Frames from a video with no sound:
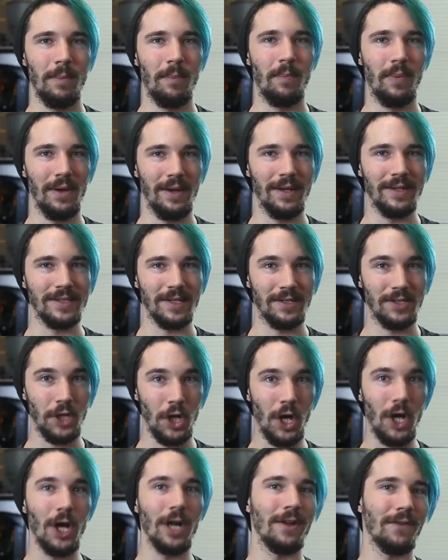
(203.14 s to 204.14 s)
But it's a
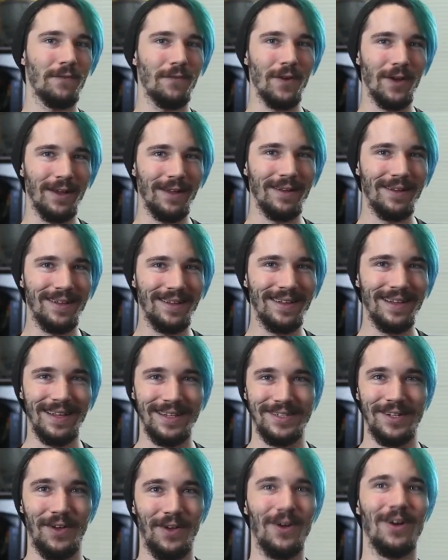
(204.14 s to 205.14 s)
ton of fun.
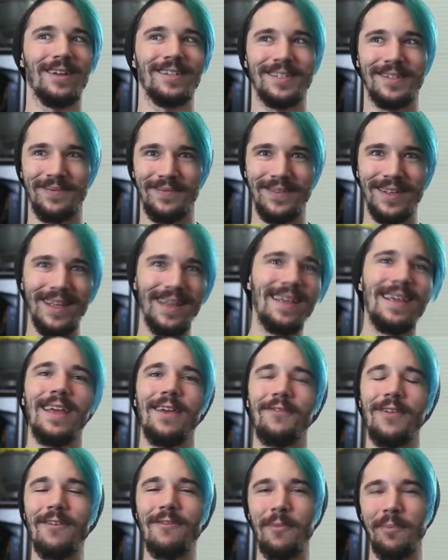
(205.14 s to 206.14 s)
It's awesome.
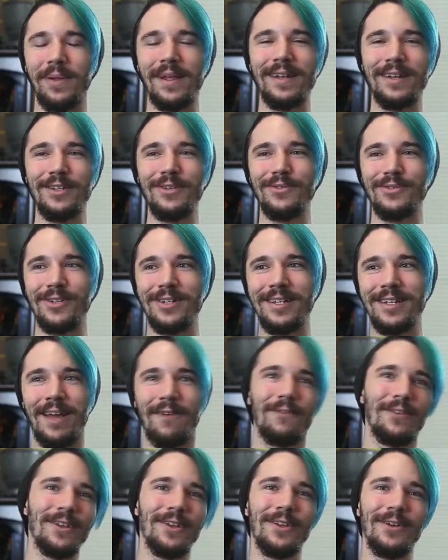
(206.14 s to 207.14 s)
If you haven't played it, you should
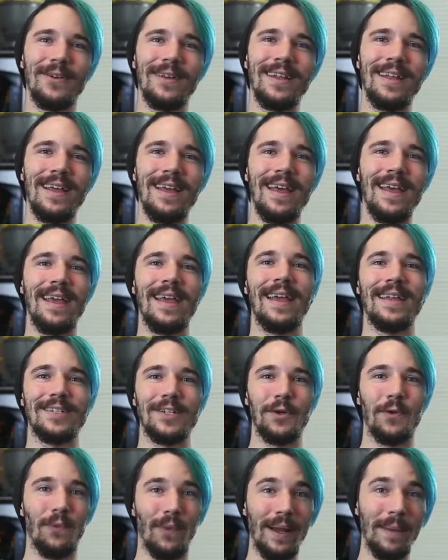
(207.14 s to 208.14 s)
definitely do it. It's
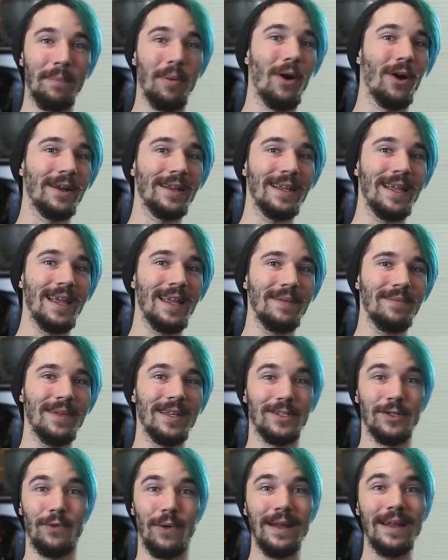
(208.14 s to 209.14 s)
a great party game.
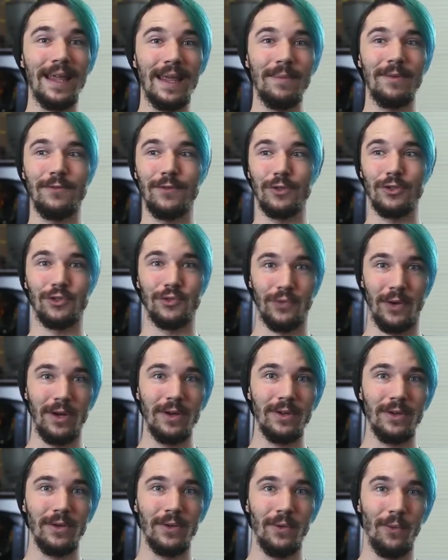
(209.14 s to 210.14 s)
It's a great game if you're
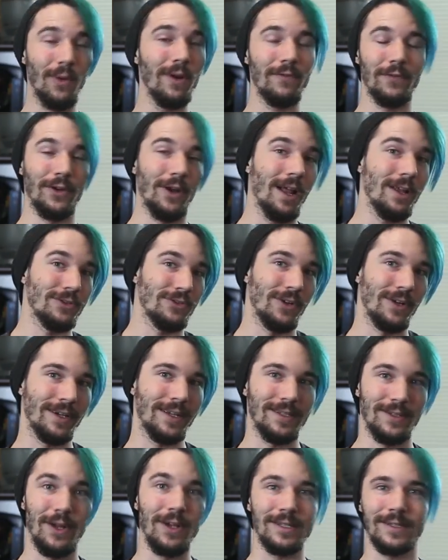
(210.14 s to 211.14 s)
drunk, or if you're not drunk.
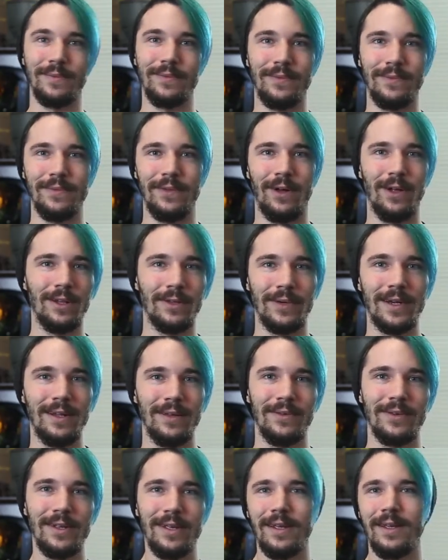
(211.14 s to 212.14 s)
It's awesome all
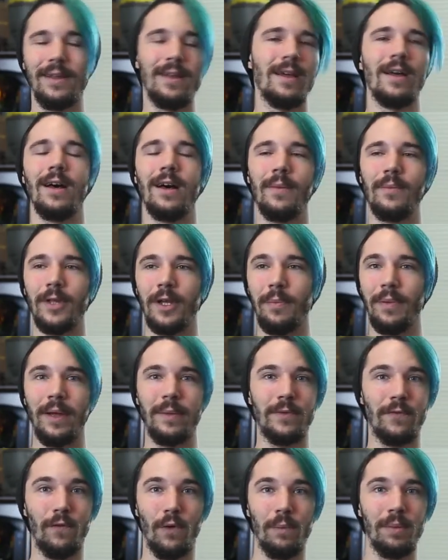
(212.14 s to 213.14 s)
around. Um, you can play
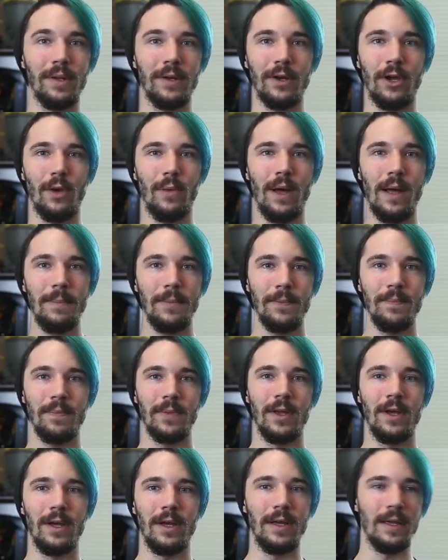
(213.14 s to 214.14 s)
up to four-player co-op.
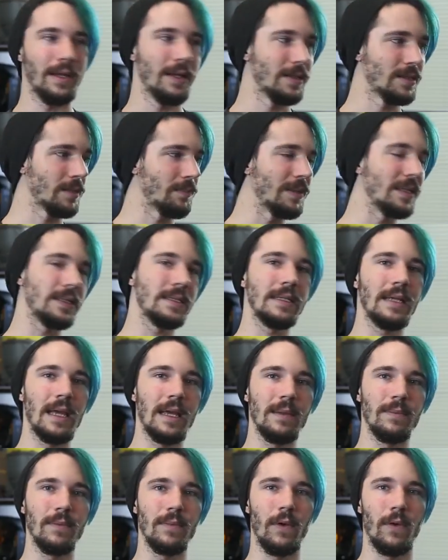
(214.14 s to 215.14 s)
Uh, it's a P C
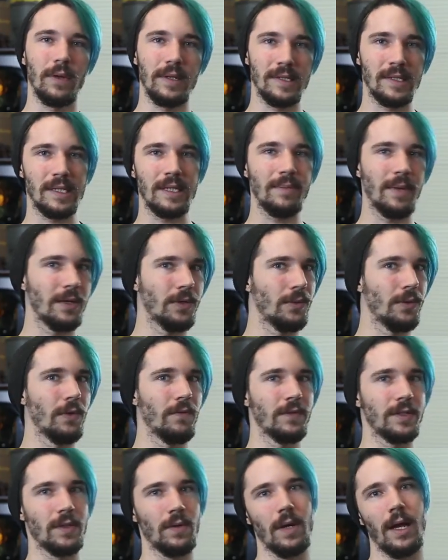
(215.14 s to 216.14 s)
game on Steam. I don't know
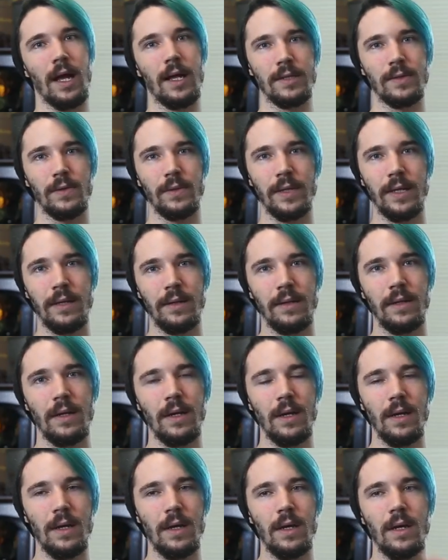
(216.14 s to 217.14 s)
if it's on console yet.
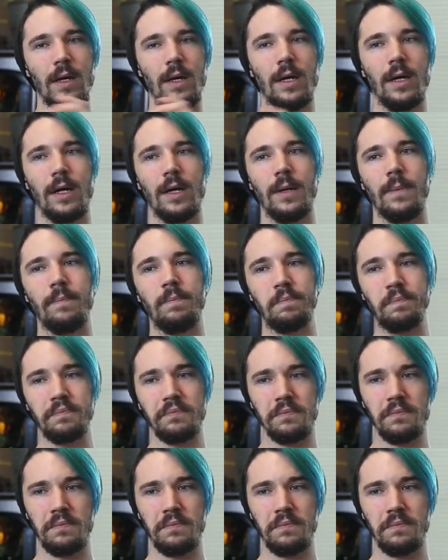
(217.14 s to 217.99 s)
Um,